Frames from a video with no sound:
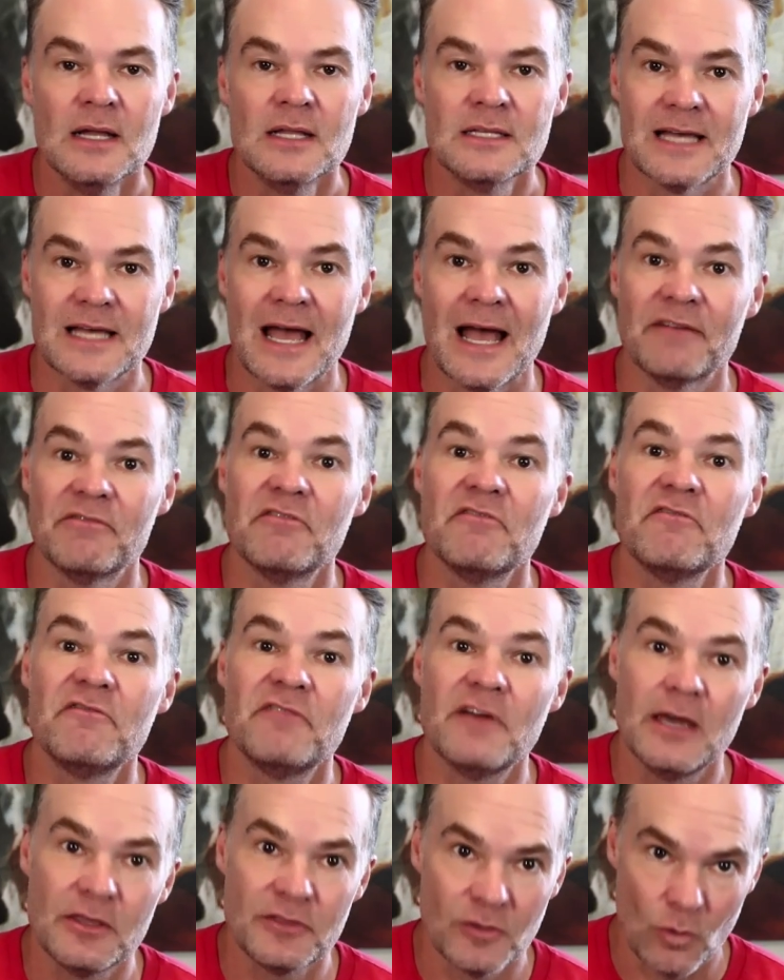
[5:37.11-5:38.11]
to have
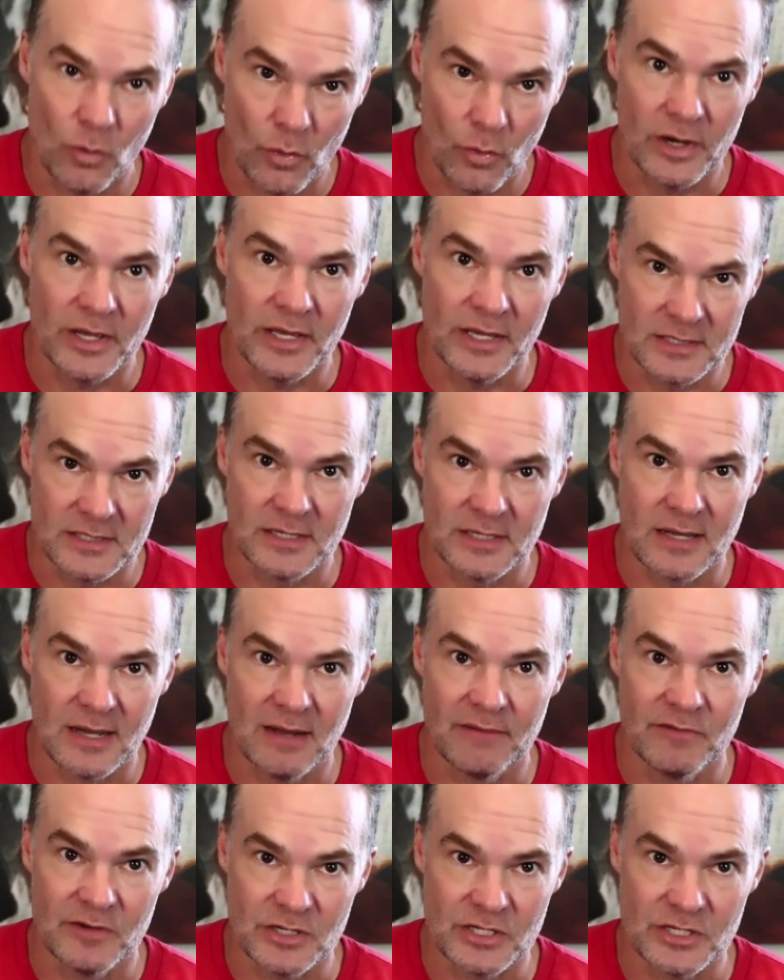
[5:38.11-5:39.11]
faith oriented
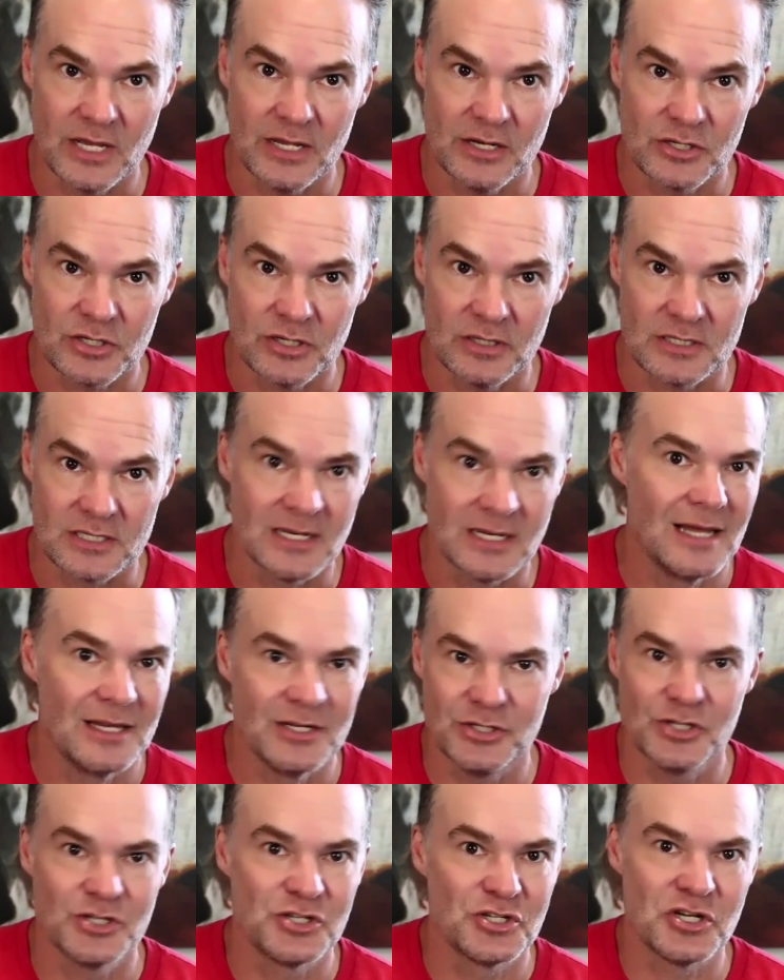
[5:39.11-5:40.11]
conversations,
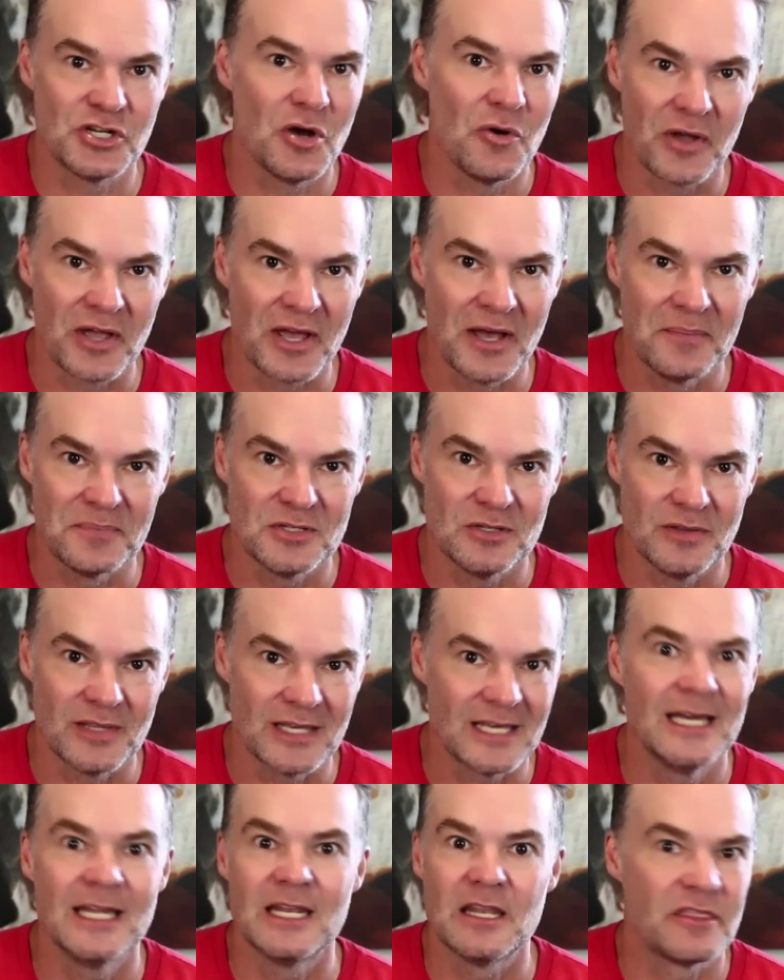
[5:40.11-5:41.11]
not just showing up to the
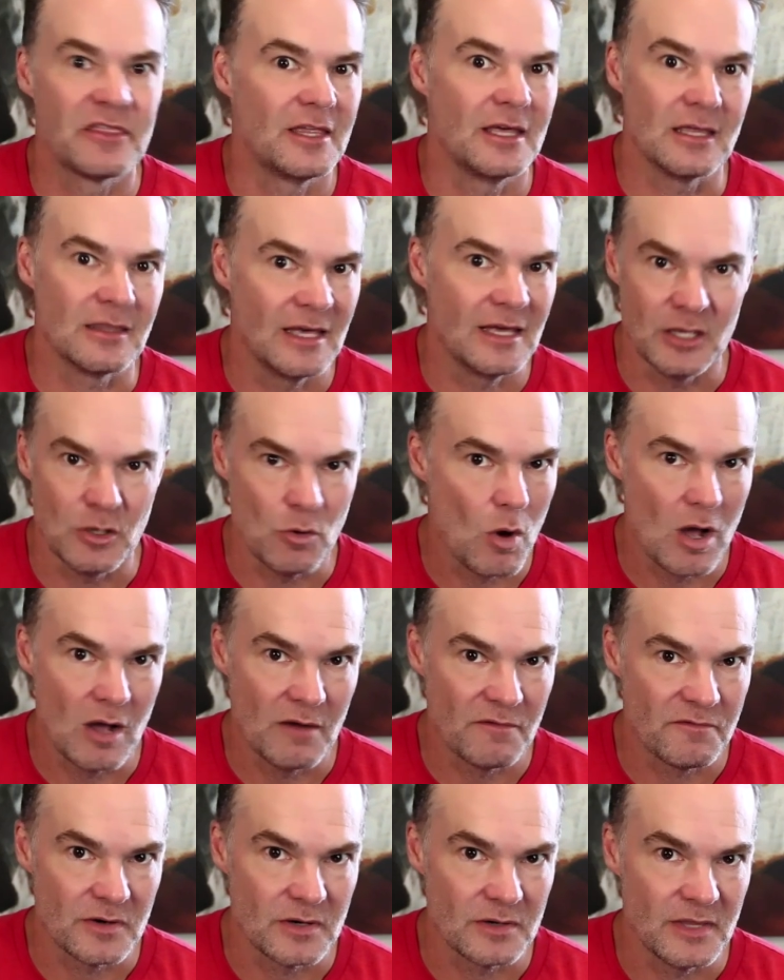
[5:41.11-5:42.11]
kid thing that you
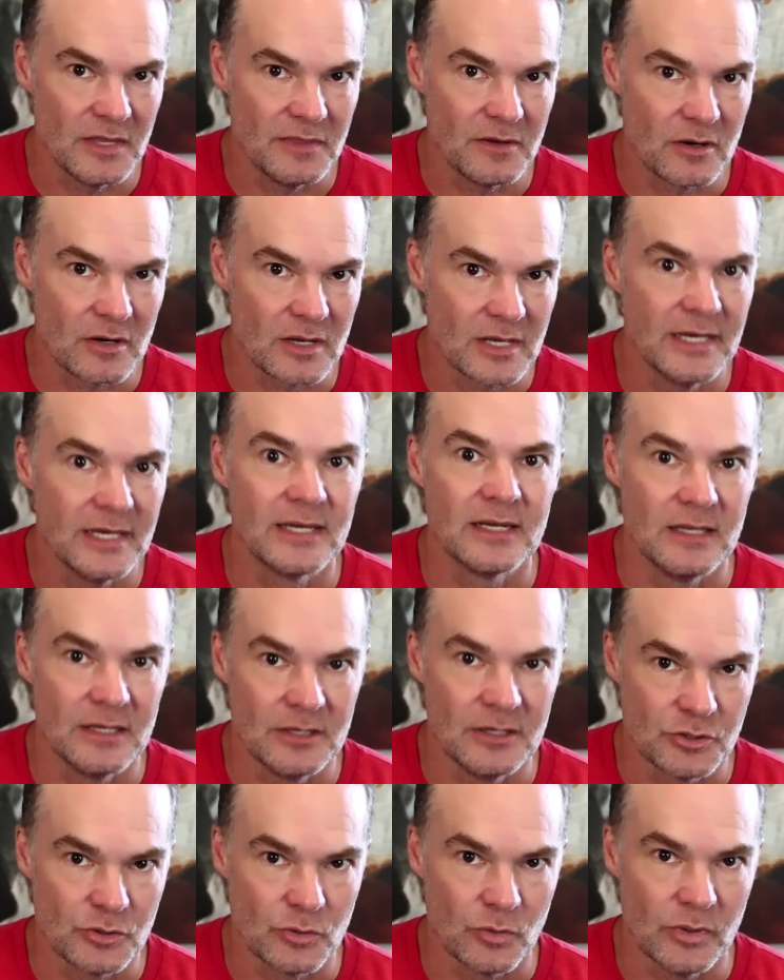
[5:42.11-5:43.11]
offered that their kid
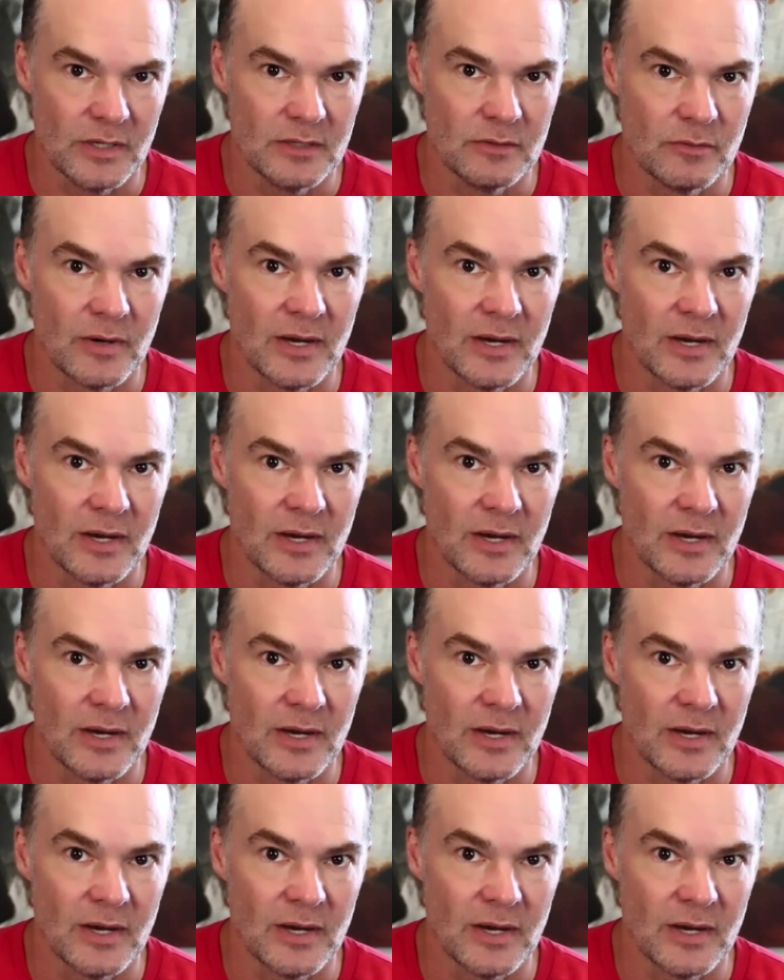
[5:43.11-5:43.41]
enjoyed,